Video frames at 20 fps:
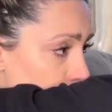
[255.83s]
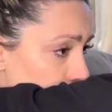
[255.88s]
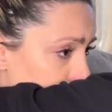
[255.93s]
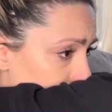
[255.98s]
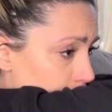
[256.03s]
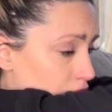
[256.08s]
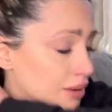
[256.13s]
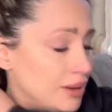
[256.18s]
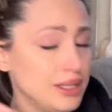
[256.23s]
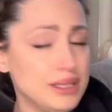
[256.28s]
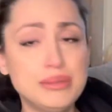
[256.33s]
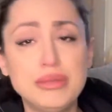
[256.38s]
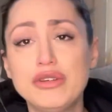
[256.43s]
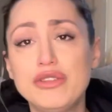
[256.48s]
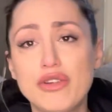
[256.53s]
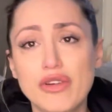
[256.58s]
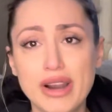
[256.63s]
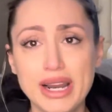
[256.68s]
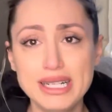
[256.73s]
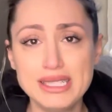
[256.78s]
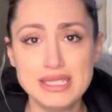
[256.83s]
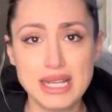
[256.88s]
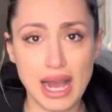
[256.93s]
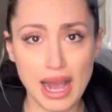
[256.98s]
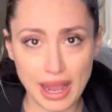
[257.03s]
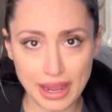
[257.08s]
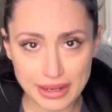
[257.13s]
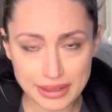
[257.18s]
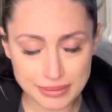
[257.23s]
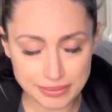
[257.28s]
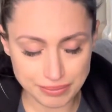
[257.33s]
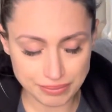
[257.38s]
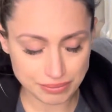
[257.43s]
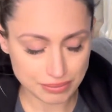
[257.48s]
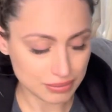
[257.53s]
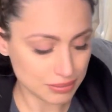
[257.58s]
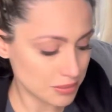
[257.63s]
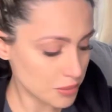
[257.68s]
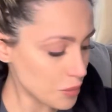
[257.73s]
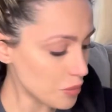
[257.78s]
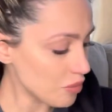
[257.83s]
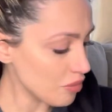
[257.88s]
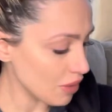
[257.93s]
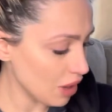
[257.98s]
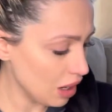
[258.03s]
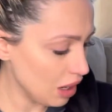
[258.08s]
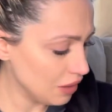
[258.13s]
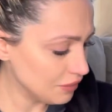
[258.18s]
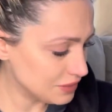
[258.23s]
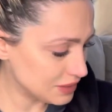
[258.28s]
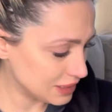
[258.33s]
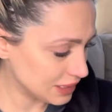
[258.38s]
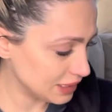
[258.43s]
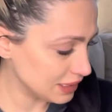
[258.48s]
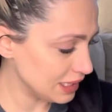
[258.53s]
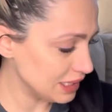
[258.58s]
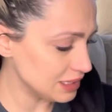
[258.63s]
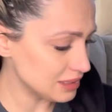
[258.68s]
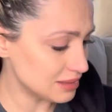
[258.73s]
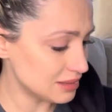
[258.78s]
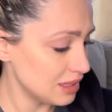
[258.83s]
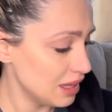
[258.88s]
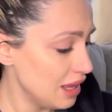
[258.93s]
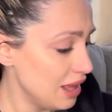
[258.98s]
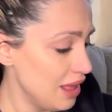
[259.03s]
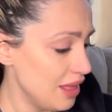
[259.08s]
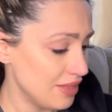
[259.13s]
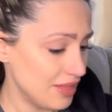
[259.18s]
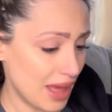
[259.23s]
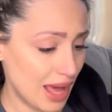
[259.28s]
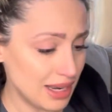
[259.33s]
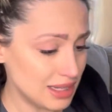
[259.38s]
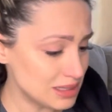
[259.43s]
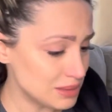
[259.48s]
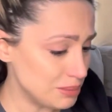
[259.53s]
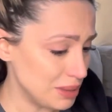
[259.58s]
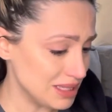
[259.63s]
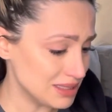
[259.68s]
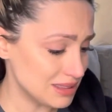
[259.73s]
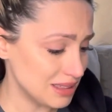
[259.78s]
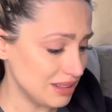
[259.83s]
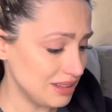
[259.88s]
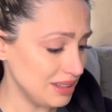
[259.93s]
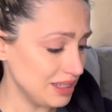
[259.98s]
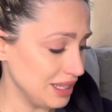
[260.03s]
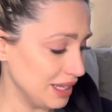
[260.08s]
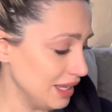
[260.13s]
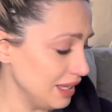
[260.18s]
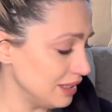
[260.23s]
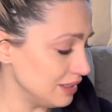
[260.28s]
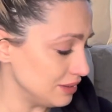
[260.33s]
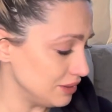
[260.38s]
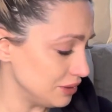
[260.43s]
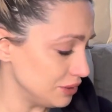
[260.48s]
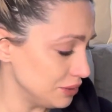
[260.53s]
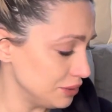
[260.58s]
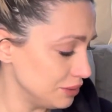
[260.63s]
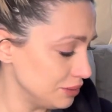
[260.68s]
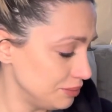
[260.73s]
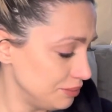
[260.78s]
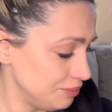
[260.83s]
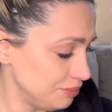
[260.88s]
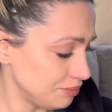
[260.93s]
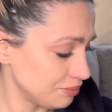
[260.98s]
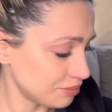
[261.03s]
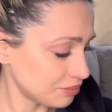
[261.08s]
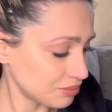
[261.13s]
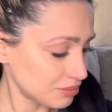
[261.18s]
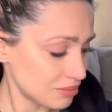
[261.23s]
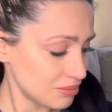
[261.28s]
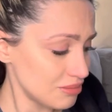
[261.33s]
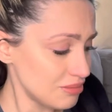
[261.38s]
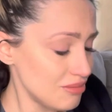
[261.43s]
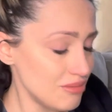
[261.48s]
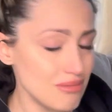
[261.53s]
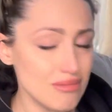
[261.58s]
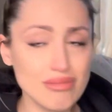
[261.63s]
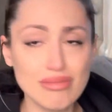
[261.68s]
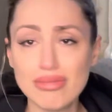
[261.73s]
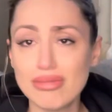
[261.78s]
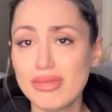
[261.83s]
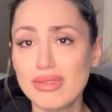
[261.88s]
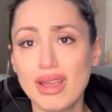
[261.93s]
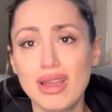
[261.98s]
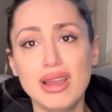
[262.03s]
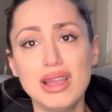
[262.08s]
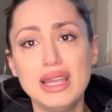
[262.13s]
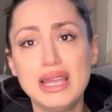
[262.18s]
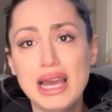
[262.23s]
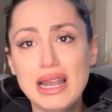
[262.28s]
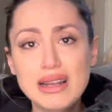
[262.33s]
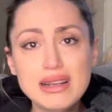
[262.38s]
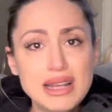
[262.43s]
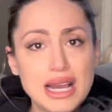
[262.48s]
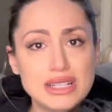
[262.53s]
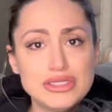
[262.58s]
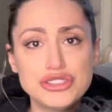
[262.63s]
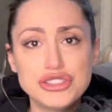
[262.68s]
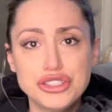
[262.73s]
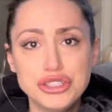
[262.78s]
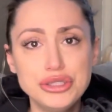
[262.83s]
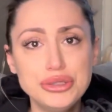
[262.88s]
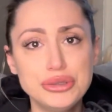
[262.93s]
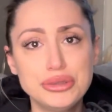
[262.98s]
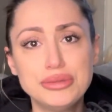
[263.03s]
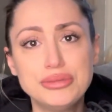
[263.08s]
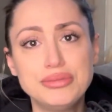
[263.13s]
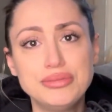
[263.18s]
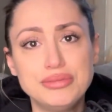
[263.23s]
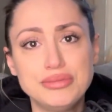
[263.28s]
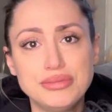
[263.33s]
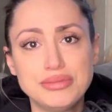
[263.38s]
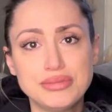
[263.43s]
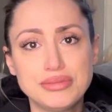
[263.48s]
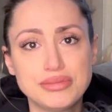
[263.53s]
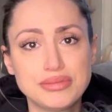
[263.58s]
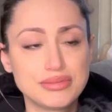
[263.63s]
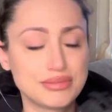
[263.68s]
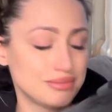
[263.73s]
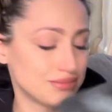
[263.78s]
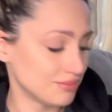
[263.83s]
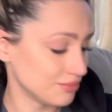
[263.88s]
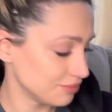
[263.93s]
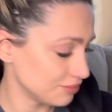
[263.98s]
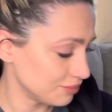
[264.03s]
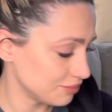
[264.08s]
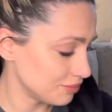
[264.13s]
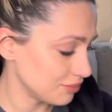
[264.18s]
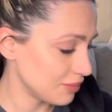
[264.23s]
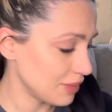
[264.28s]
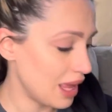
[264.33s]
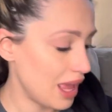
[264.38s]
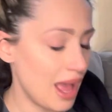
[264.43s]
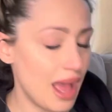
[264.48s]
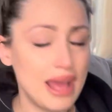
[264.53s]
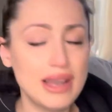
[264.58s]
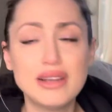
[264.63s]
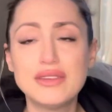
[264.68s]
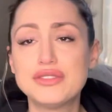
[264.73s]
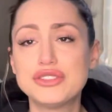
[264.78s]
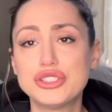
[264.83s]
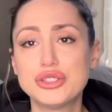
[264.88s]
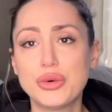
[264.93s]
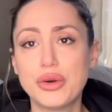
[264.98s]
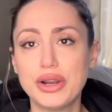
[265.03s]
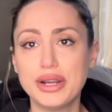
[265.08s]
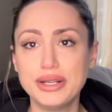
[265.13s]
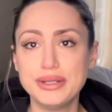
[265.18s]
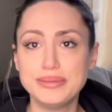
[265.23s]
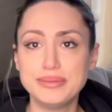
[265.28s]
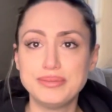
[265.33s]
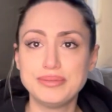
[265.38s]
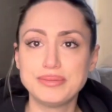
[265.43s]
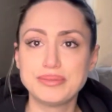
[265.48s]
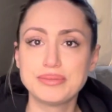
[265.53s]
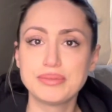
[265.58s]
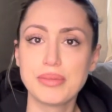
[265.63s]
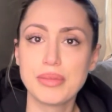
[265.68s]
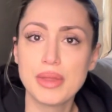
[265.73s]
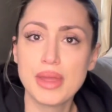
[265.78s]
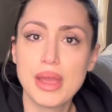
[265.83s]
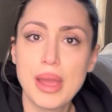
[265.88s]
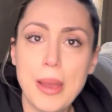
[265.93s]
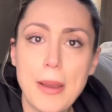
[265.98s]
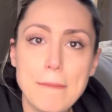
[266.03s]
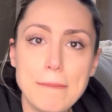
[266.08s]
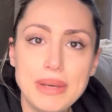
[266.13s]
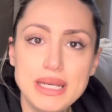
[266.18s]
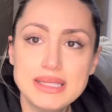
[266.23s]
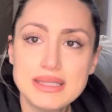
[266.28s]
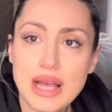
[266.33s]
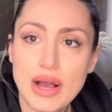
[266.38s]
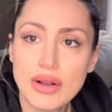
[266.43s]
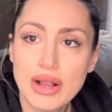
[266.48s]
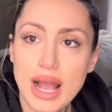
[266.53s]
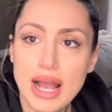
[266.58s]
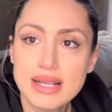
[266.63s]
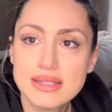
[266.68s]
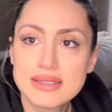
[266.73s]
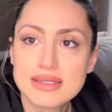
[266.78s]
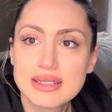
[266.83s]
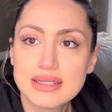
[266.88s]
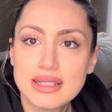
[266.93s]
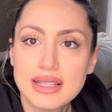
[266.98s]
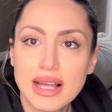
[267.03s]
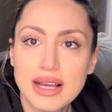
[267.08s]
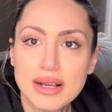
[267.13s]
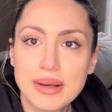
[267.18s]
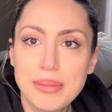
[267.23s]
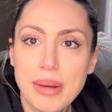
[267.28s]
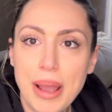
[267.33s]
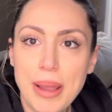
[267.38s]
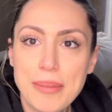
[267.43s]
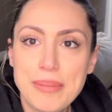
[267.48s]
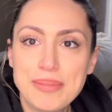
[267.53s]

And before I die of sickness, that is basically it, dude. Get a nice shoe. End of story. Peace out, guys. Good luck. Bye.